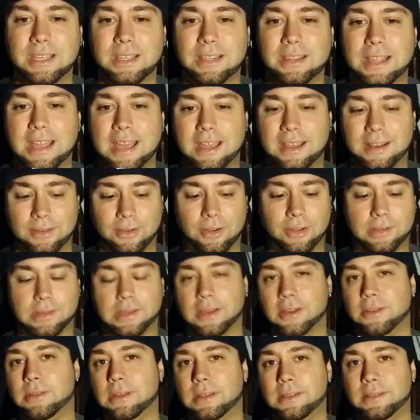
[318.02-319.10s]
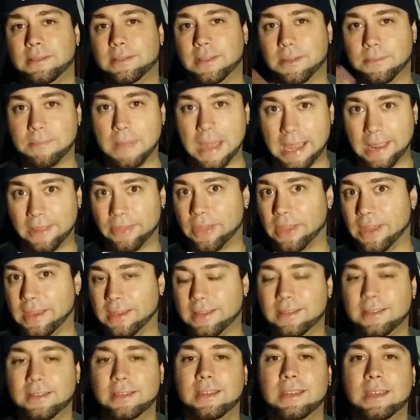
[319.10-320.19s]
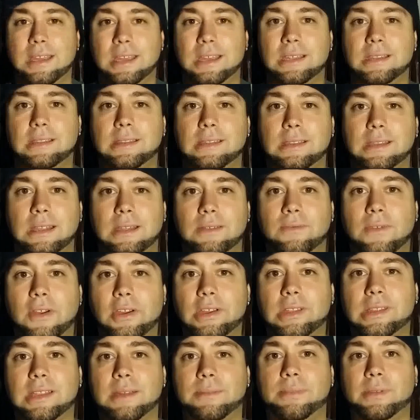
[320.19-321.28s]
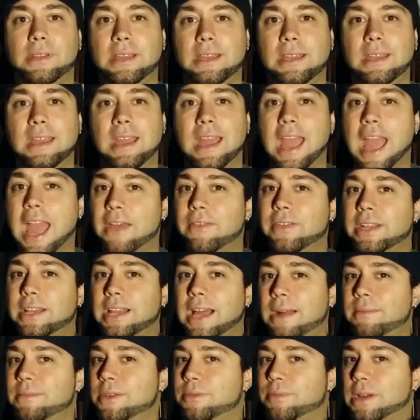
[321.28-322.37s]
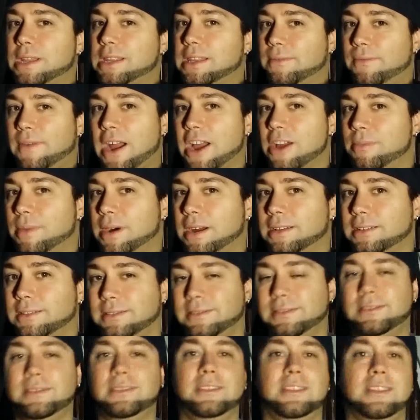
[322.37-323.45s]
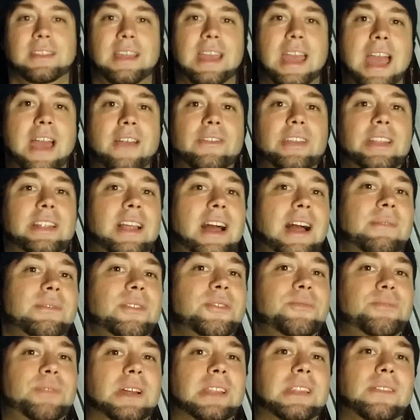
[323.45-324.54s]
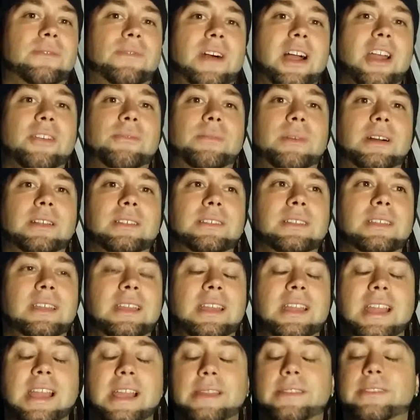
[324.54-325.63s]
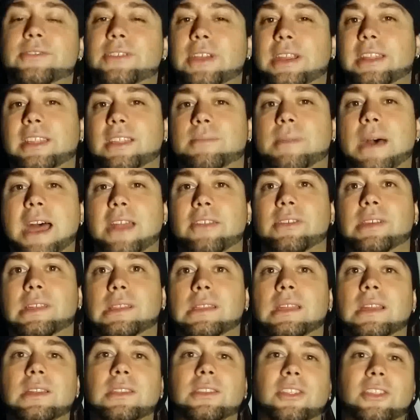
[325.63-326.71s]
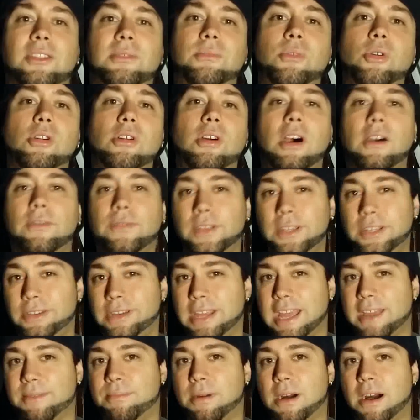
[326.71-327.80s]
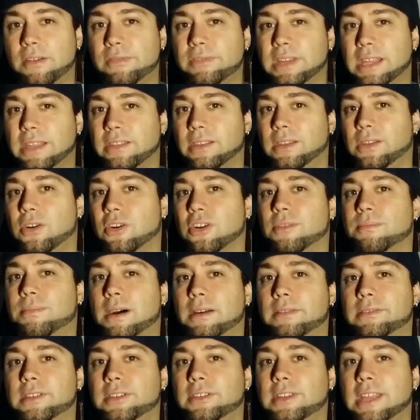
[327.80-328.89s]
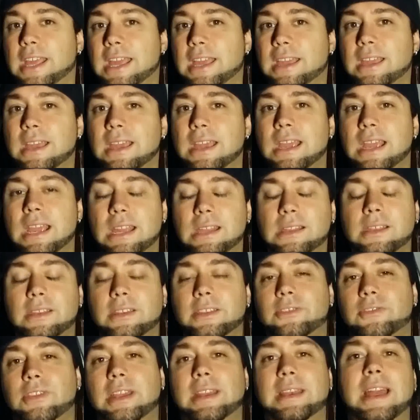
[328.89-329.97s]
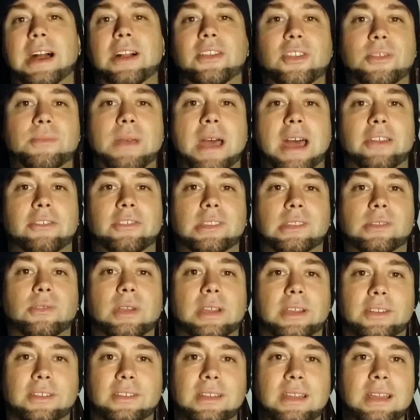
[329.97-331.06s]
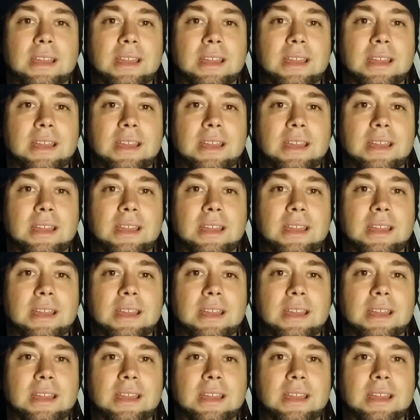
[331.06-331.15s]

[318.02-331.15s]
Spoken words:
that also, the main thing is very simply, every time you press the fire button. Every time you press the fire button, it's draining the batteries. So the more often you take puffs and the longer puffs you take, it's going to drain down your batteries quicker.